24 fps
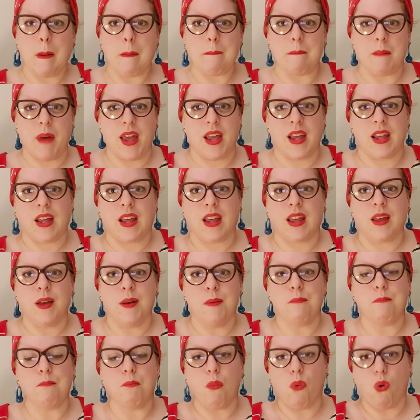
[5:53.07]
make
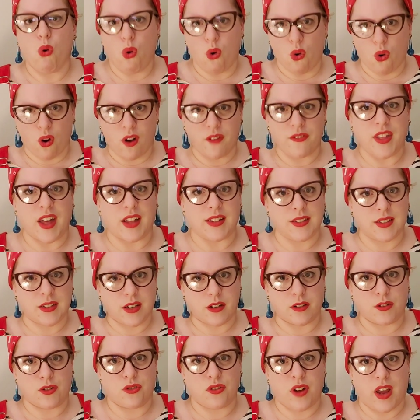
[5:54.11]
more of that
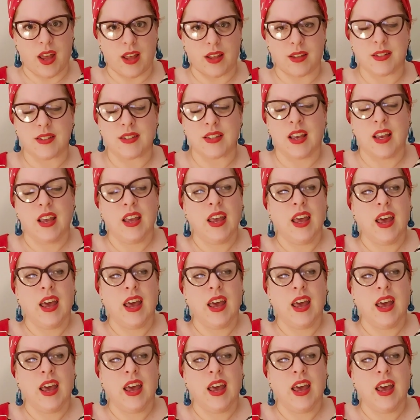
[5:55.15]
style dress.